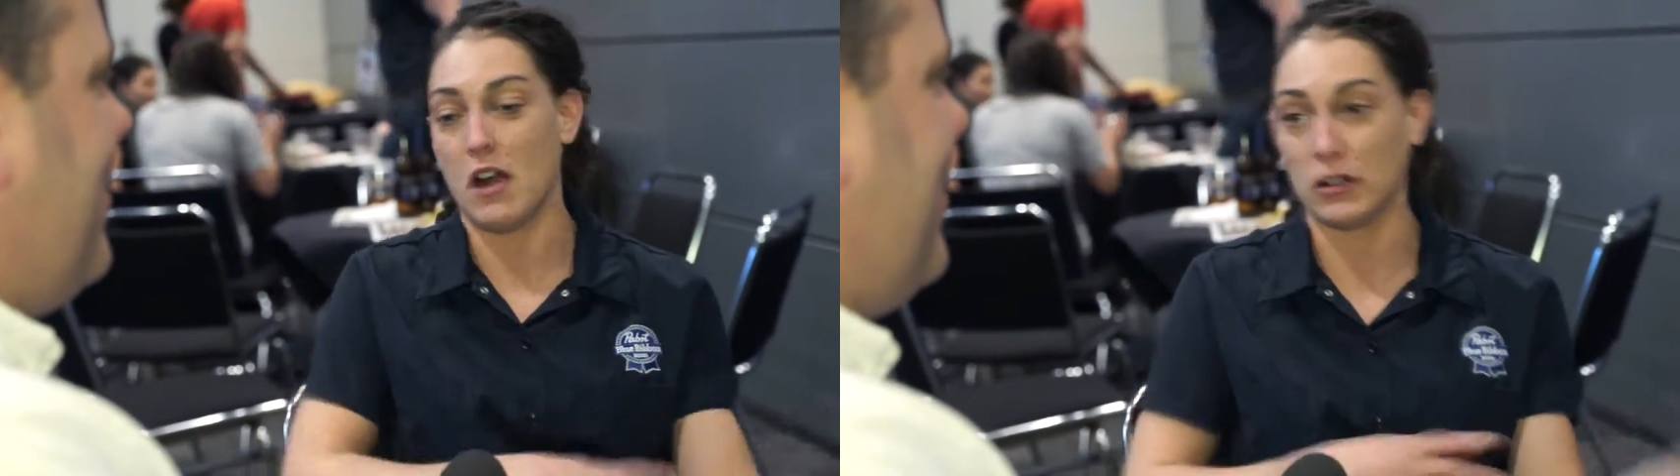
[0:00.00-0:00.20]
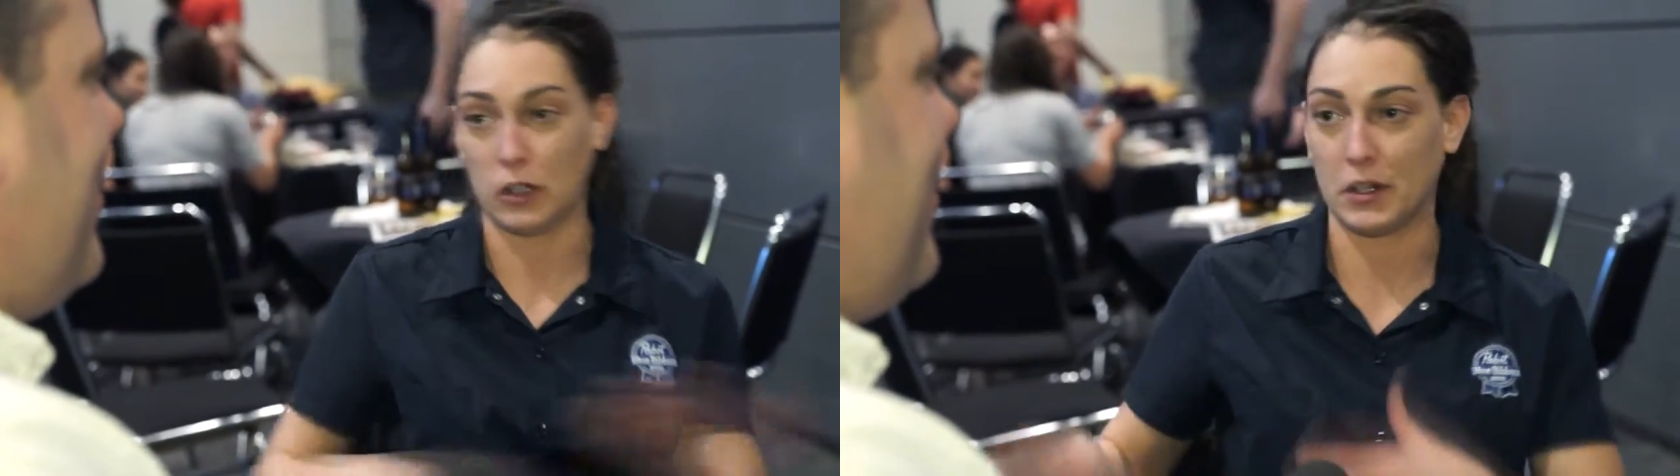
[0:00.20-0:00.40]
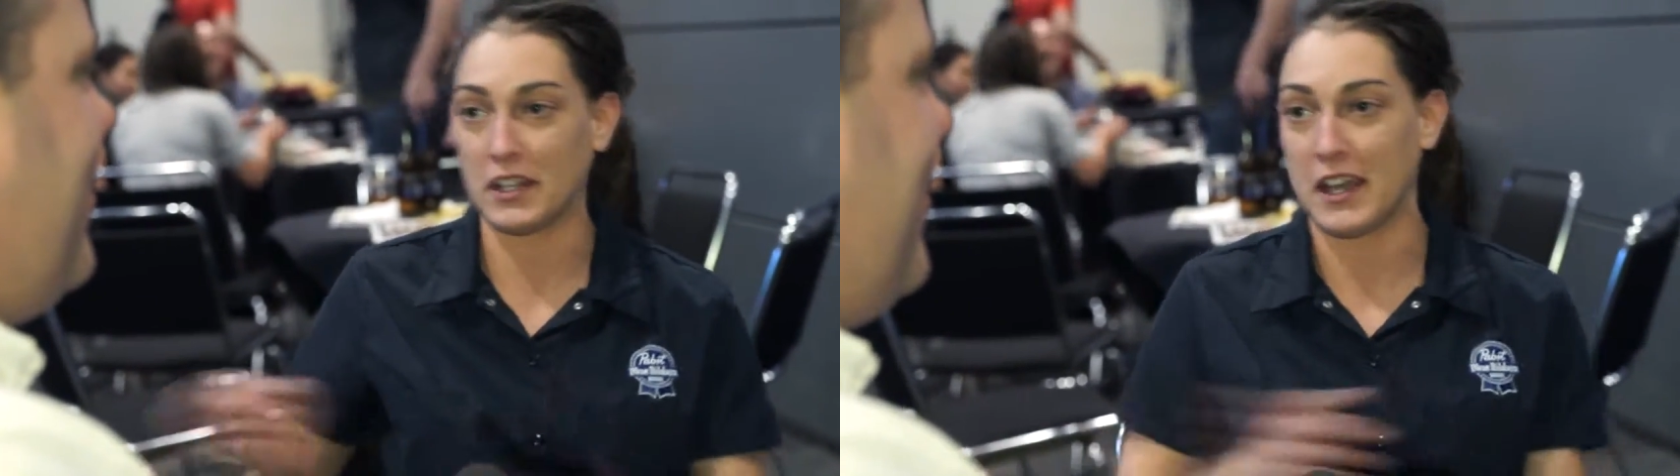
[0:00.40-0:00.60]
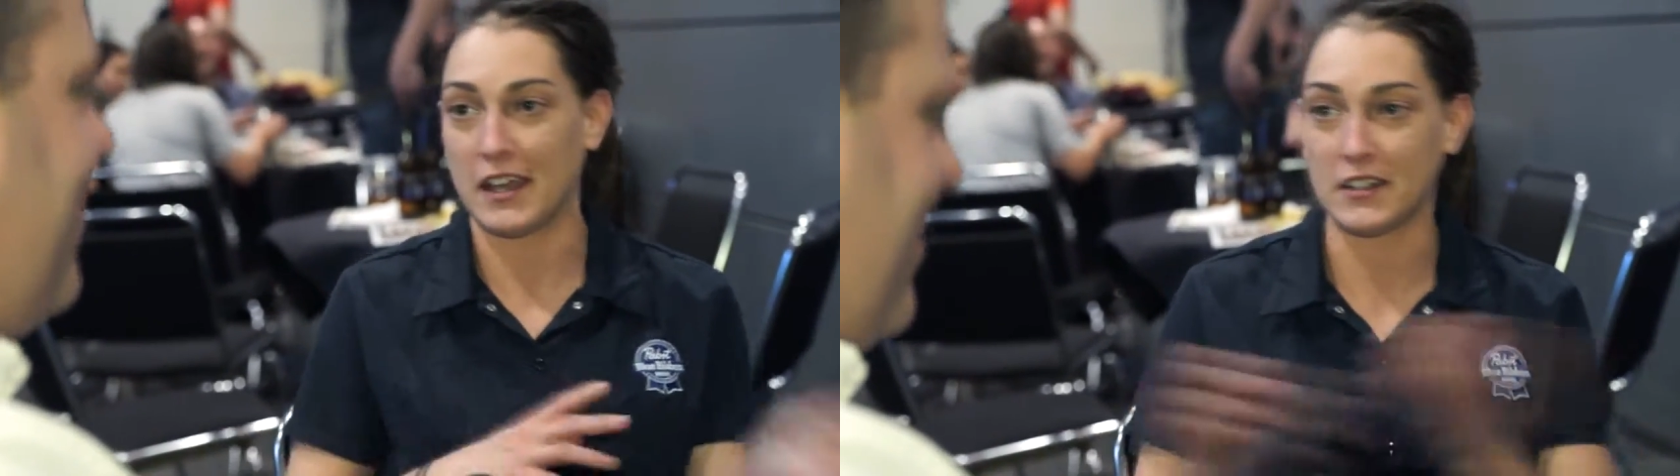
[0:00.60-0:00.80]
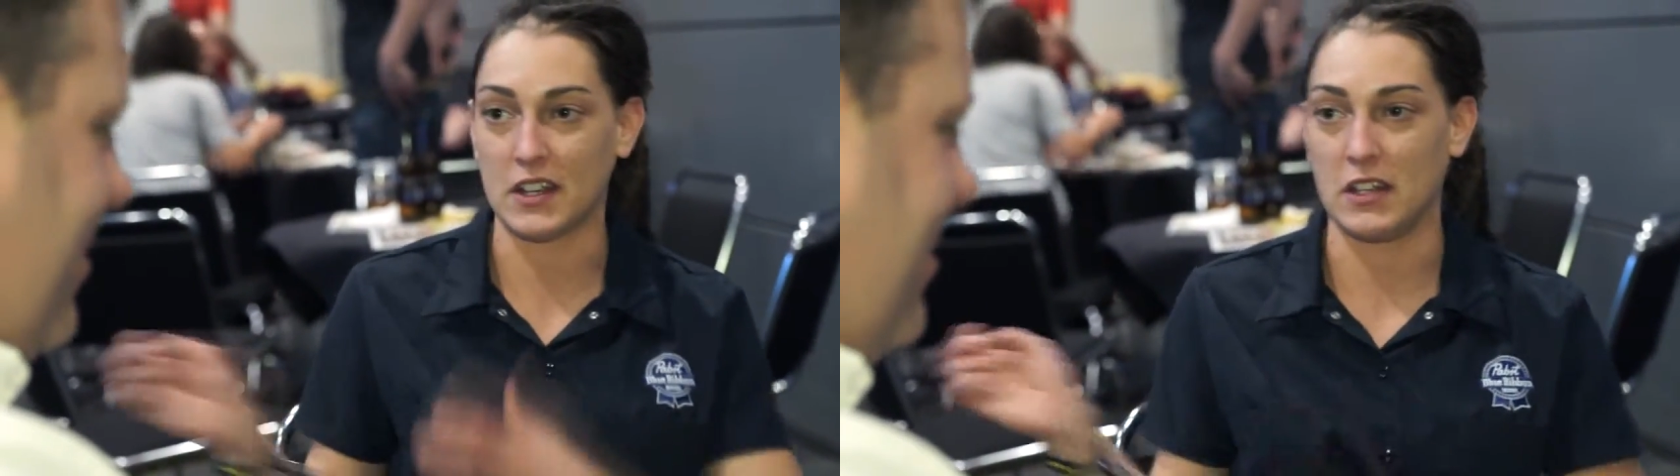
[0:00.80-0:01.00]
are loading
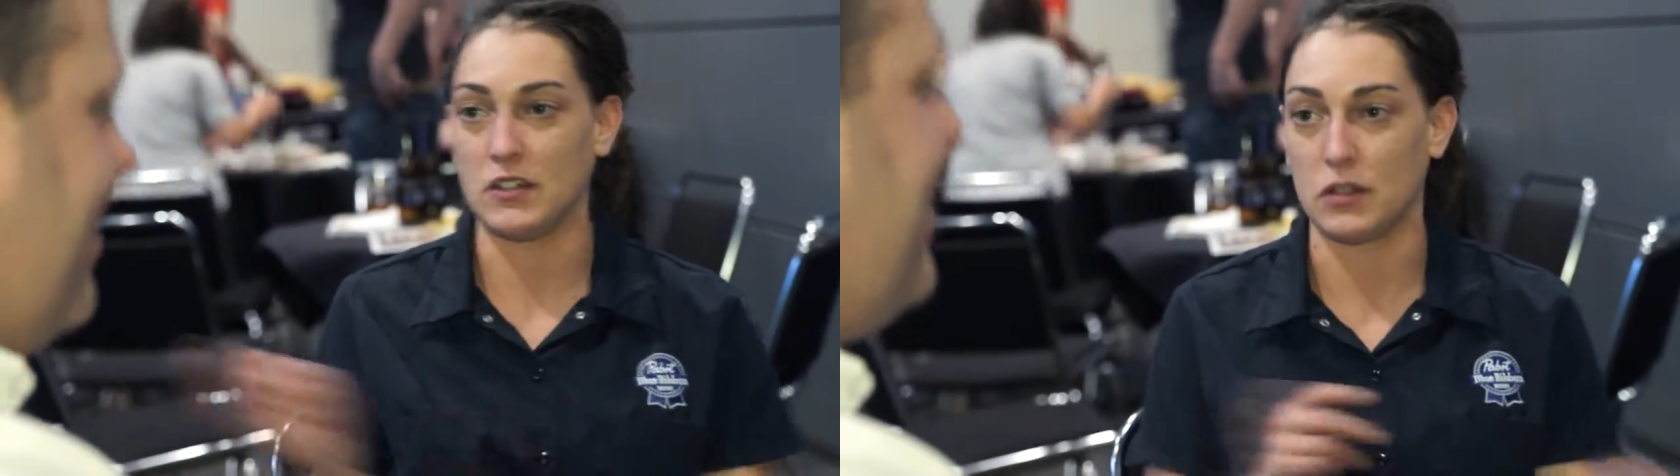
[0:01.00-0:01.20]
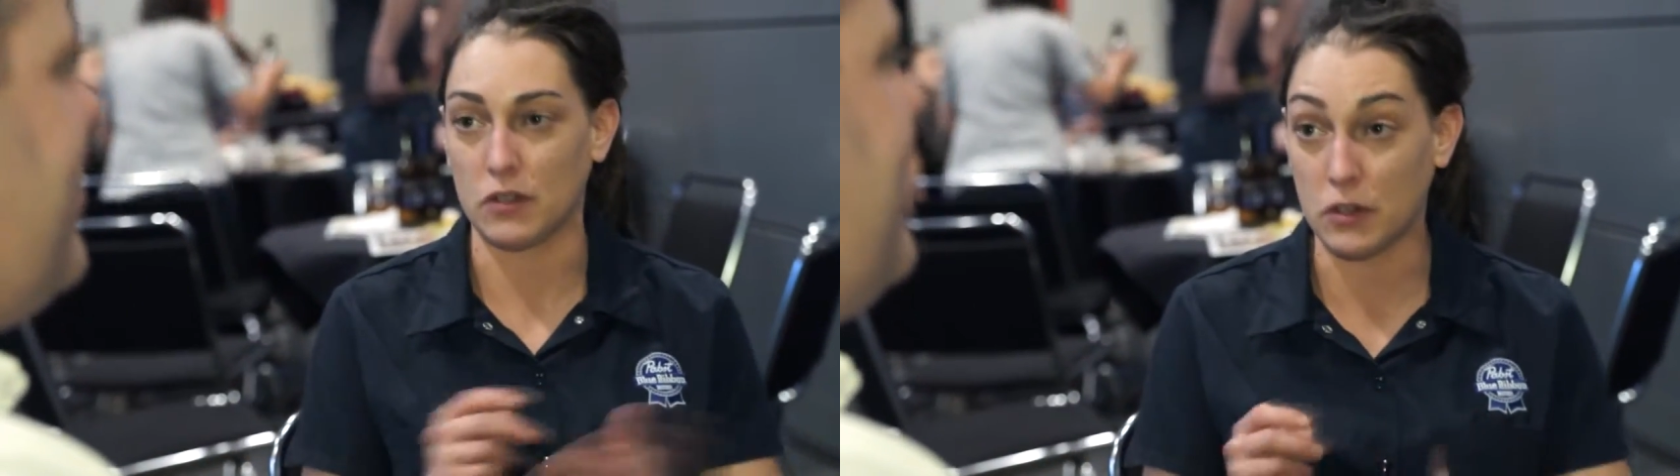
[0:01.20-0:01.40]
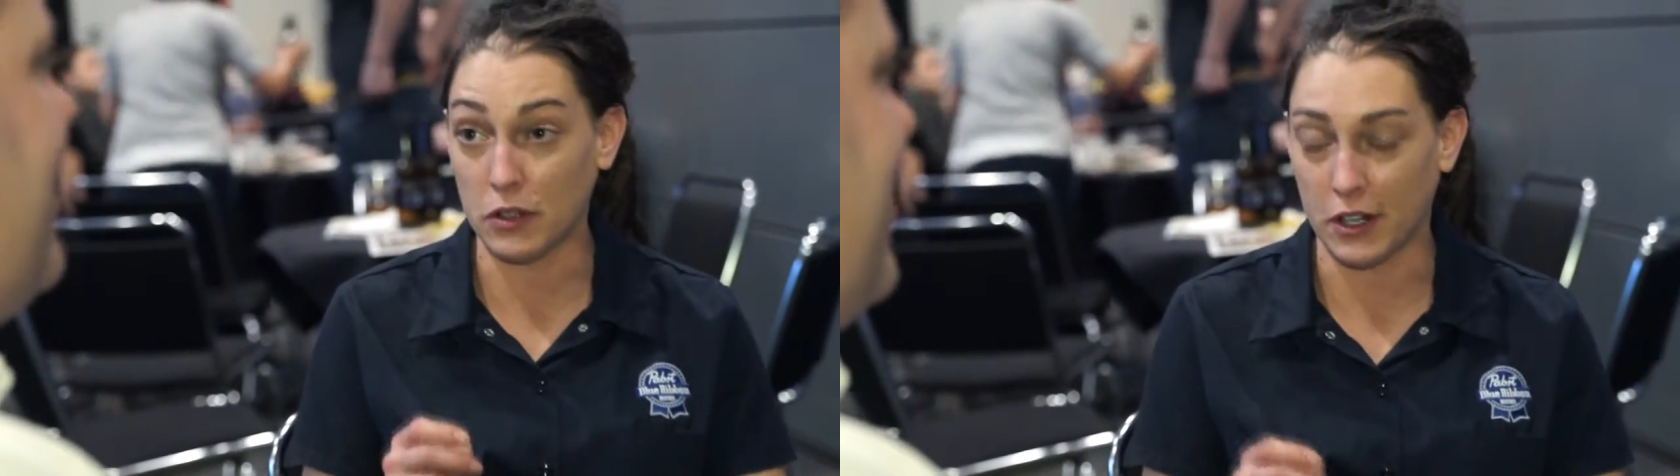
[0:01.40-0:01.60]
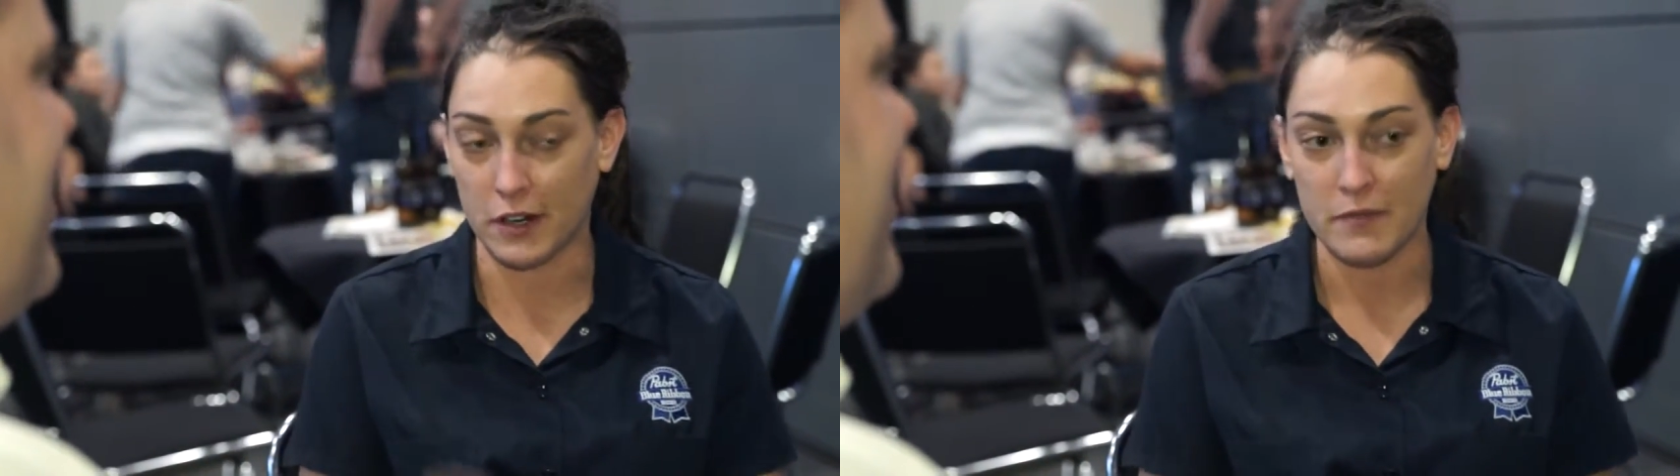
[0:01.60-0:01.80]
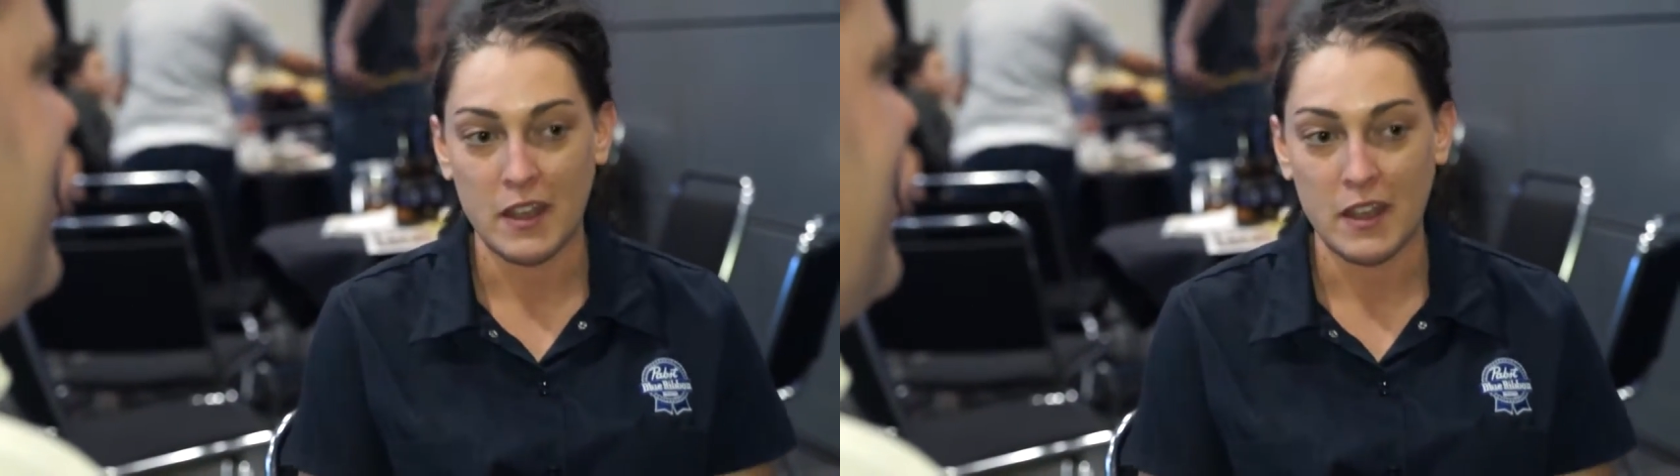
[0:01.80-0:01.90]
kegs into the cooler.